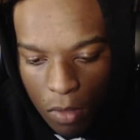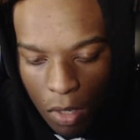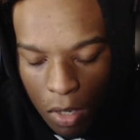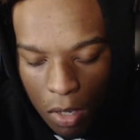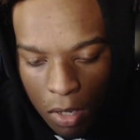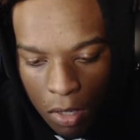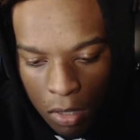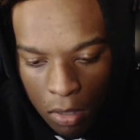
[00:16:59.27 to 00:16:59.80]

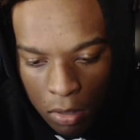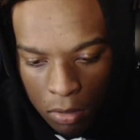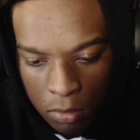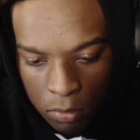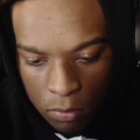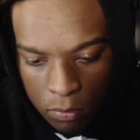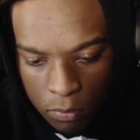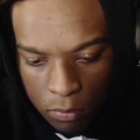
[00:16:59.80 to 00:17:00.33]

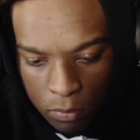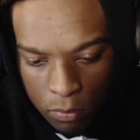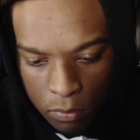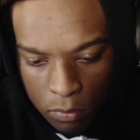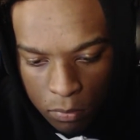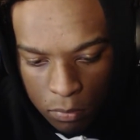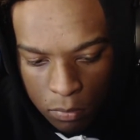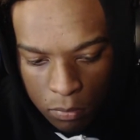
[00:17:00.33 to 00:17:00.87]
um
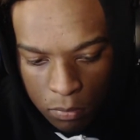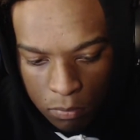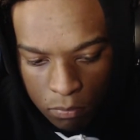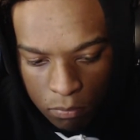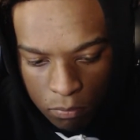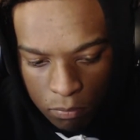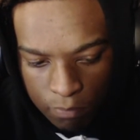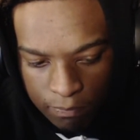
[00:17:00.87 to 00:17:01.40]

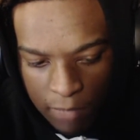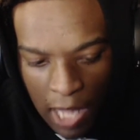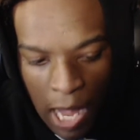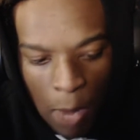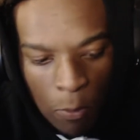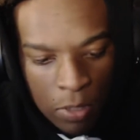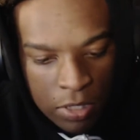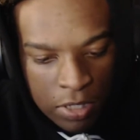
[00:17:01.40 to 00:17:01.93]
I
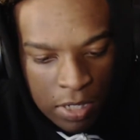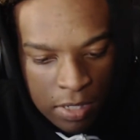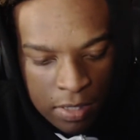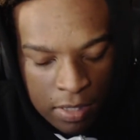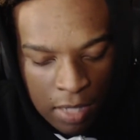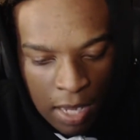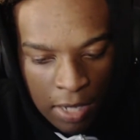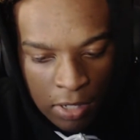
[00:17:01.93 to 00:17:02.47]
would just
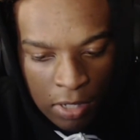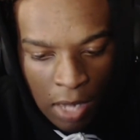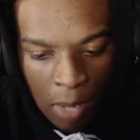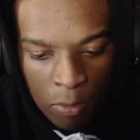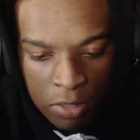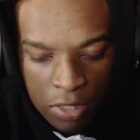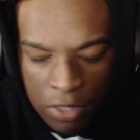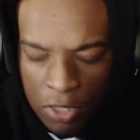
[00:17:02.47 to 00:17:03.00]
like, you know, I was just so